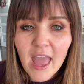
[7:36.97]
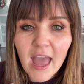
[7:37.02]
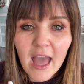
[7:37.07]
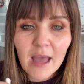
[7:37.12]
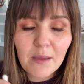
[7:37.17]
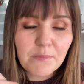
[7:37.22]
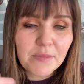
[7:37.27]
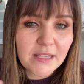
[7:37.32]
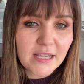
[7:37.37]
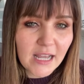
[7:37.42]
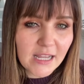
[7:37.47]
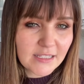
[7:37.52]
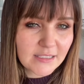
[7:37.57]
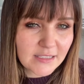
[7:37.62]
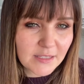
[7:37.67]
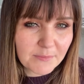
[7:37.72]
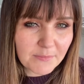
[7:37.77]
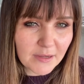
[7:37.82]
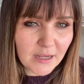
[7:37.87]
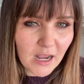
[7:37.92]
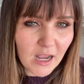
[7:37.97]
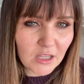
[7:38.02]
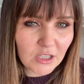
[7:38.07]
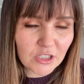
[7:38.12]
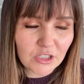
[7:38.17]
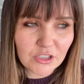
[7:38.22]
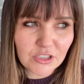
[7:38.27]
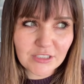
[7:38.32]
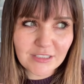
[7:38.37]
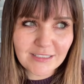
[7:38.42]
And because the
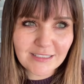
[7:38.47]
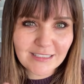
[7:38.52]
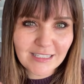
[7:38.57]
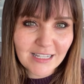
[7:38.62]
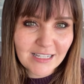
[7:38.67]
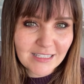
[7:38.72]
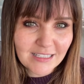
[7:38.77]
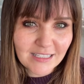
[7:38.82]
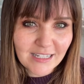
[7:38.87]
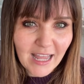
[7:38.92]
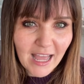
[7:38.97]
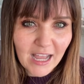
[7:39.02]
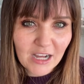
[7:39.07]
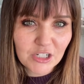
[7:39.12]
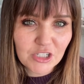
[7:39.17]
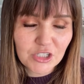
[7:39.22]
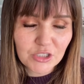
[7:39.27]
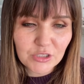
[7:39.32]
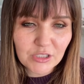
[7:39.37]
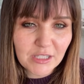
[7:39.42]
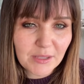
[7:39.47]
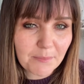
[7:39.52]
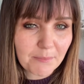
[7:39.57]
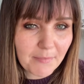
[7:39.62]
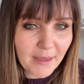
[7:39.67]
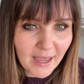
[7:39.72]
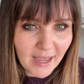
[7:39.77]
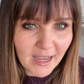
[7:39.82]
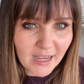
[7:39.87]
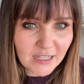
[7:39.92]
color doesn't actually
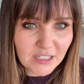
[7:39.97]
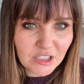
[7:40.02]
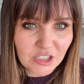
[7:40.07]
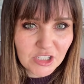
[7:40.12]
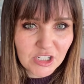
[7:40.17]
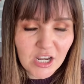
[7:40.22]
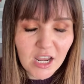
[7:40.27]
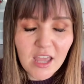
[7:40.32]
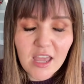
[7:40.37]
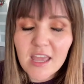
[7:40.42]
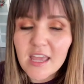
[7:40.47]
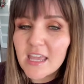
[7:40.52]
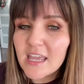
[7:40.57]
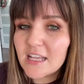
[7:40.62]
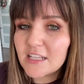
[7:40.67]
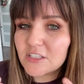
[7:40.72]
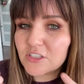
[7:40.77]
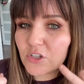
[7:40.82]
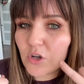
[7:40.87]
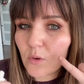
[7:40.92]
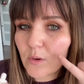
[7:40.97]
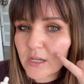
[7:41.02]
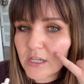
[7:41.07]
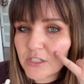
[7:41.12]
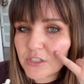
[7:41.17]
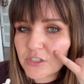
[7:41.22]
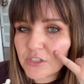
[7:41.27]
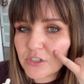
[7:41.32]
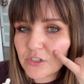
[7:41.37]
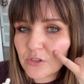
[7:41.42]
match, it's
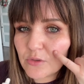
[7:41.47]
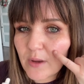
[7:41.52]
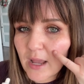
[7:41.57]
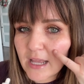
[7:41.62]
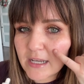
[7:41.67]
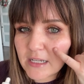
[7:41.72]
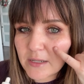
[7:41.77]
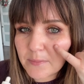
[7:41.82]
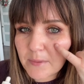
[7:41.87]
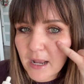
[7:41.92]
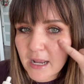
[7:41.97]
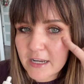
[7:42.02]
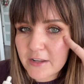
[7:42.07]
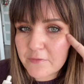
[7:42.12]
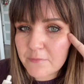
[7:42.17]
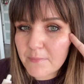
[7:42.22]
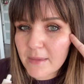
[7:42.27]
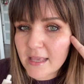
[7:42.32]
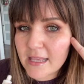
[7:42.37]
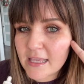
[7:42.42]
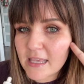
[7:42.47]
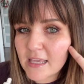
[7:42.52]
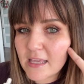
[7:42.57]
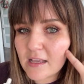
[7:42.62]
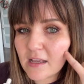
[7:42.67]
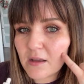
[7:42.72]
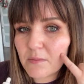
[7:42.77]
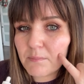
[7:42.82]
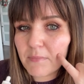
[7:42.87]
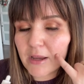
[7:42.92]
going to end up kind of
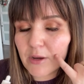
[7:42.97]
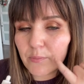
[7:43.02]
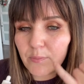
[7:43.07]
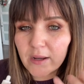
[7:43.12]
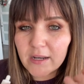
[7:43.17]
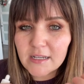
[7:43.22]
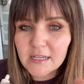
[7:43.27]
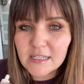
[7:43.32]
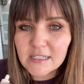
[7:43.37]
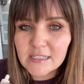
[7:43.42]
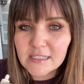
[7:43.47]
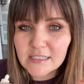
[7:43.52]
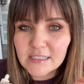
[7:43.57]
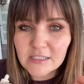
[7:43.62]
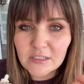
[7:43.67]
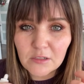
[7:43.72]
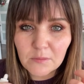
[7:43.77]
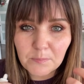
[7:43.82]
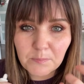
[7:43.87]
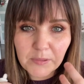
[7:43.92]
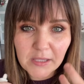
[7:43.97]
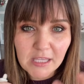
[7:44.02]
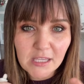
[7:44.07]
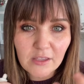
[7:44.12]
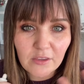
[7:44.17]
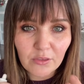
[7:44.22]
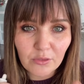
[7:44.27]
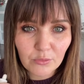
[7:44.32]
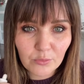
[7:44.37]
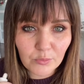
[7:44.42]
making my redness still
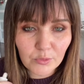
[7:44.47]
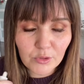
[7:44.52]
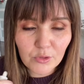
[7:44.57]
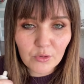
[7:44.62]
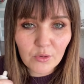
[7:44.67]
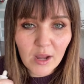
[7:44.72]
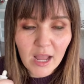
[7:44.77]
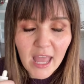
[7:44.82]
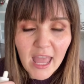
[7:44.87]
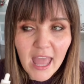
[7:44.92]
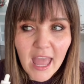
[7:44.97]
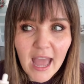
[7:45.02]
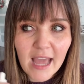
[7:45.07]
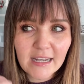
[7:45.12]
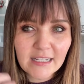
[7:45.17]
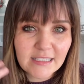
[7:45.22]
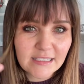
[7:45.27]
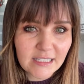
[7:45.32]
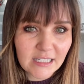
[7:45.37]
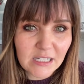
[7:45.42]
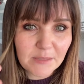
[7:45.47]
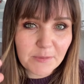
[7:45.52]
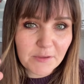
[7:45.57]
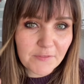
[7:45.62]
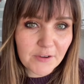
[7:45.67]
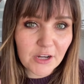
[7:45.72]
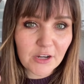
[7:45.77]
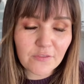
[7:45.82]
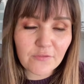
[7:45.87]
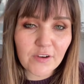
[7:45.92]
peek through, and it's gonna be
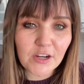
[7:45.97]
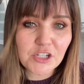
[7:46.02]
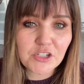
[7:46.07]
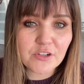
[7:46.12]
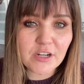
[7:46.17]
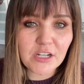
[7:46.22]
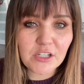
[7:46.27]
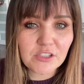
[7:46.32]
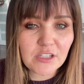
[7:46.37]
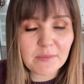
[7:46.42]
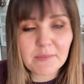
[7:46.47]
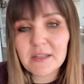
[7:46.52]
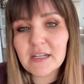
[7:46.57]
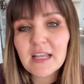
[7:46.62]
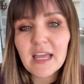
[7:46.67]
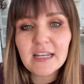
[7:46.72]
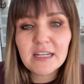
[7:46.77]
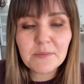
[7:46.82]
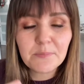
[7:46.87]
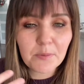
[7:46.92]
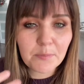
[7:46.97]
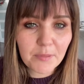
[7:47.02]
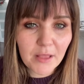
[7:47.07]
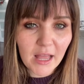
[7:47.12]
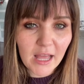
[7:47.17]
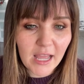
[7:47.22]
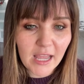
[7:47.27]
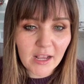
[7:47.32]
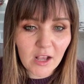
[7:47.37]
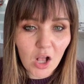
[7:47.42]
very frustrating. So I'm gonna end up
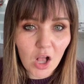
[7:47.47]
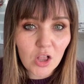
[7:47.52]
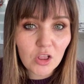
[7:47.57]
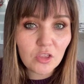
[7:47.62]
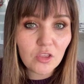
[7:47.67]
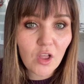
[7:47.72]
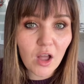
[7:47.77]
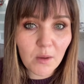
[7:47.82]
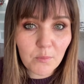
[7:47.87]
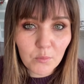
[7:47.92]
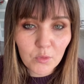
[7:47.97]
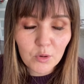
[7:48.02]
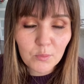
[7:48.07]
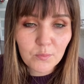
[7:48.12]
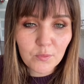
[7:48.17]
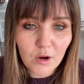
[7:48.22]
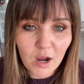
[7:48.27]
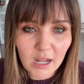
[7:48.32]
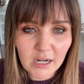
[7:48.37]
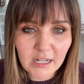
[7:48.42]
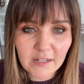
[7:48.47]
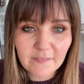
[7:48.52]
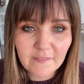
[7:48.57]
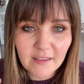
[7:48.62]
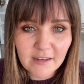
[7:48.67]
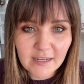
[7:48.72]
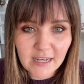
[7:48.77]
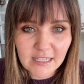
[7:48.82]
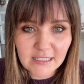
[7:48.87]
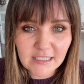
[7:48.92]
applying a lot more product
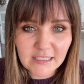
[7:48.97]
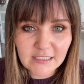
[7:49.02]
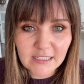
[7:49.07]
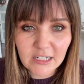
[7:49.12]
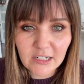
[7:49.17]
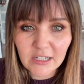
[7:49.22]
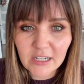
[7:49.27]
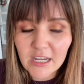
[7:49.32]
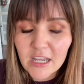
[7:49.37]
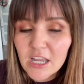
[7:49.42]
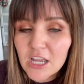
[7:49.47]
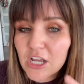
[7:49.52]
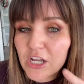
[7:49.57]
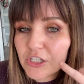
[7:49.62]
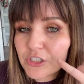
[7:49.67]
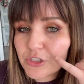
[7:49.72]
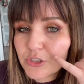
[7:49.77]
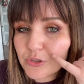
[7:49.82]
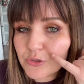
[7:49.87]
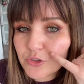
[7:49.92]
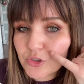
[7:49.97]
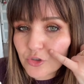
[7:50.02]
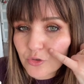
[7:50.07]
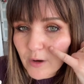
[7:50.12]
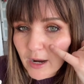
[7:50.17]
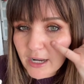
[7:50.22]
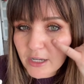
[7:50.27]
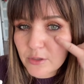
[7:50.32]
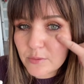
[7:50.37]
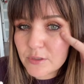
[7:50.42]
than necessary to
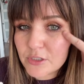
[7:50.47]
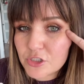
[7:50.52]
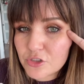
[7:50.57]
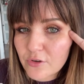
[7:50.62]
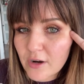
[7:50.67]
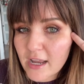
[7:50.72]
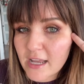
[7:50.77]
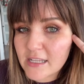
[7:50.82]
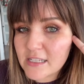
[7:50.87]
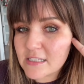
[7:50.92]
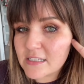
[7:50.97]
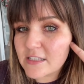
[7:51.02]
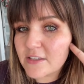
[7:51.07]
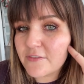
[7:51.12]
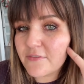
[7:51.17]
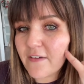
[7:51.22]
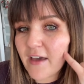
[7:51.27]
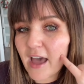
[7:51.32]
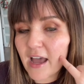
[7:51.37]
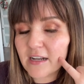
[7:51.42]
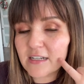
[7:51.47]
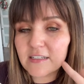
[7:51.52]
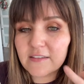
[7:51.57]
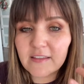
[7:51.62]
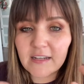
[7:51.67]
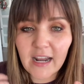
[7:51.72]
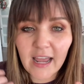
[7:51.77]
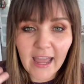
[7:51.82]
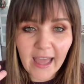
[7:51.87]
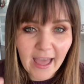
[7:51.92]
try to address the fact
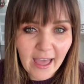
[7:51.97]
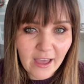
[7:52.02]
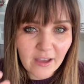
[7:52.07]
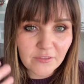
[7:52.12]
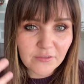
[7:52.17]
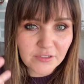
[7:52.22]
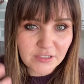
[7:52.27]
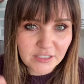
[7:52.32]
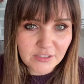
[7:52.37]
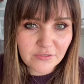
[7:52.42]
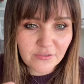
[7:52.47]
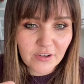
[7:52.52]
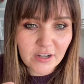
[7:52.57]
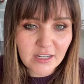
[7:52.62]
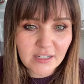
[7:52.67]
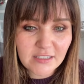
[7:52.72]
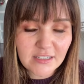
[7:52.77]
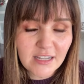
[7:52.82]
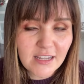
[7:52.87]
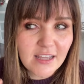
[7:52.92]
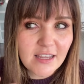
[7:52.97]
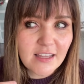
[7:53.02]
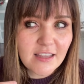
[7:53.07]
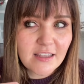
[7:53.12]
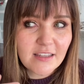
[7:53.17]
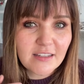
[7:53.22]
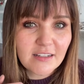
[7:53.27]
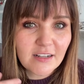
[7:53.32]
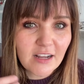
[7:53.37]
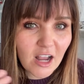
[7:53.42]
that I have different
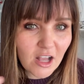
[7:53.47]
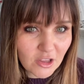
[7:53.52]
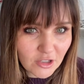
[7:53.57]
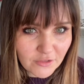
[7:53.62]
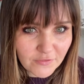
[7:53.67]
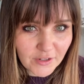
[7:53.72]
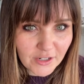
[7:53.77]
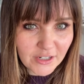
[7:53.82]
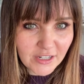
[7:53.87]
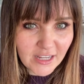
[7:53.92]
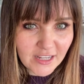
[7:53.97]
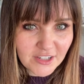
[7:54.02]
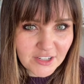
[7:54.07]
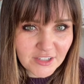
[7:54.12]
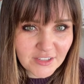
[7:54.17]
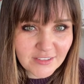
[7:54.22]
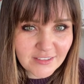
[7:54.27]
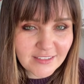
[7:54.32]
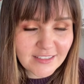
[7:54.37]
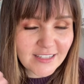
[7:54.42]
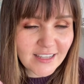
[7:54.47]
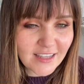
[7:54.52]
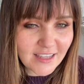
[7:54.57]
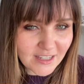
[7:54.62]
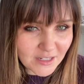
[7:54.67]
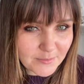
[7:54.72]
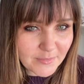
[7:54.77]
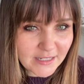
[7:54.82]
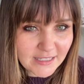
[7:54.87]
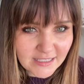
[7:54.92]
color variations
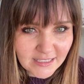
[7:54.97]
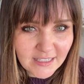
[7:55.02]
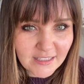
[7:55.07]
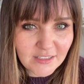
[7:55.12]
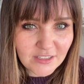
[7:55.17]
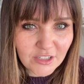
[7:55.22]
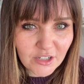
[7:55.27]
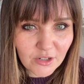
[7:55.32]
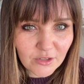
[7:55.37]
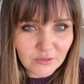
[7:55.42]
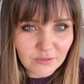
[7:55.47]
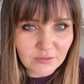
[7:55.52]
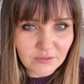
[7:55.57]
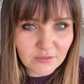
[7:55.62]
in my skin tone.